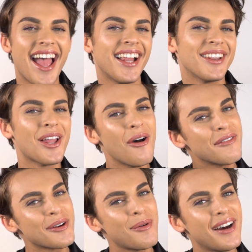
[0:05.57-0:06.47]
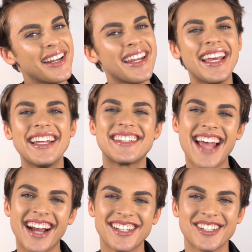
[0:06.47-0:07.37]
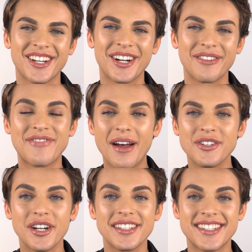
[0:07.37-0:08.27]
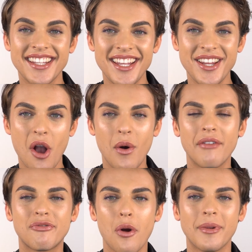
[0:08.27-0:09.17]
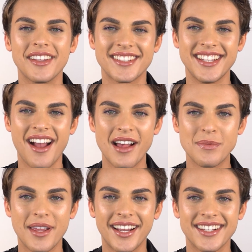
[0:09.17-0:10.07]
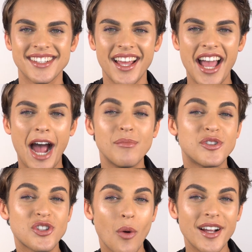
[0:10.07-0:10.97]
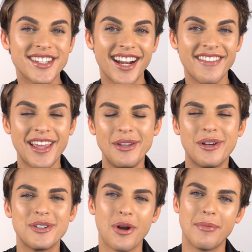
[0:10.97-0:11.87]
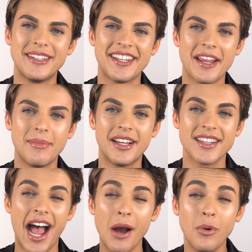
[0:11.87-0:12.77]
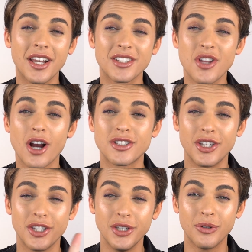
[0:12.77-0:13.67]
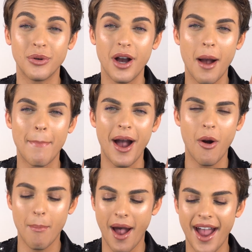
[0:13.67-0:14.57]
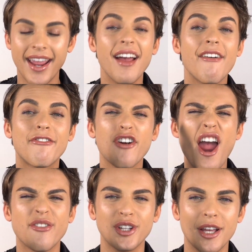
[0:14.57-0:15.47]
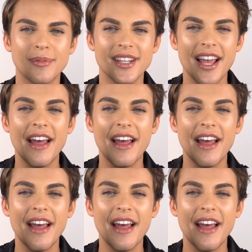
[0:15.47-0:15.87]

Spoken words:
Hello everyone, it's Zach Dischinger, founder and CEO of Formula Z Cosmetics. I'm so excited that you could join me today because I wanted to talk to you about my Forever Lips.